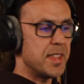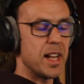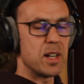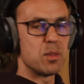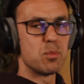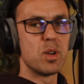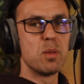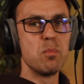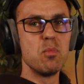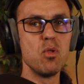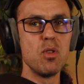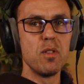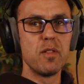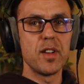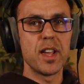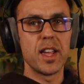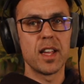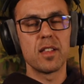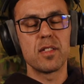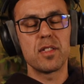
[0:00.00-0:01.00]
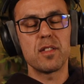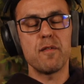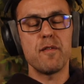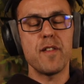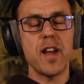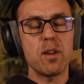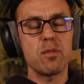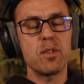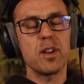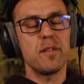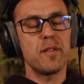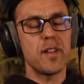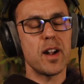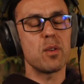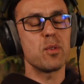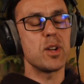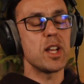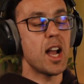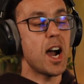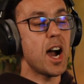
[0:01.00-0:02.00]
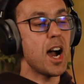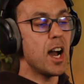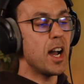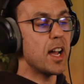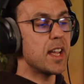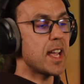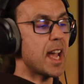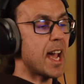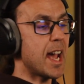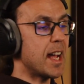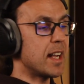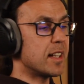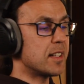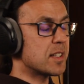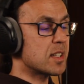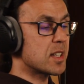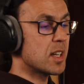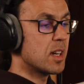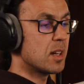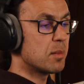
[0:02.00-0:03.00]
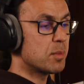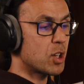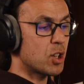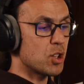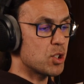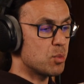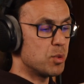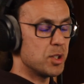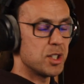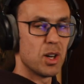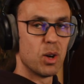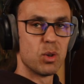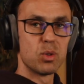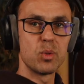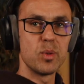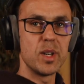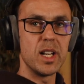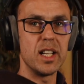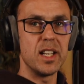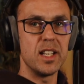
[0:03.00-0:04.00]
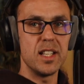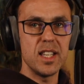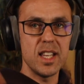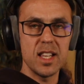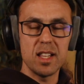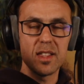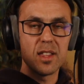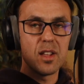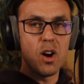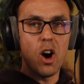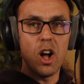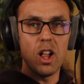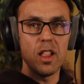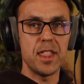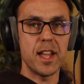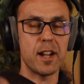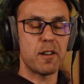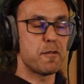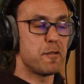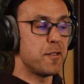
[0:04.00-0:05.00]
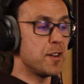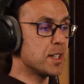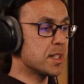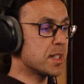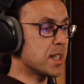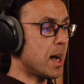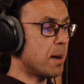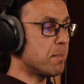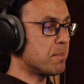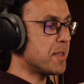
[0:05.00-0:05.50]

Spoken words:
then removing the very, very high end, because we don't really need all that fizz up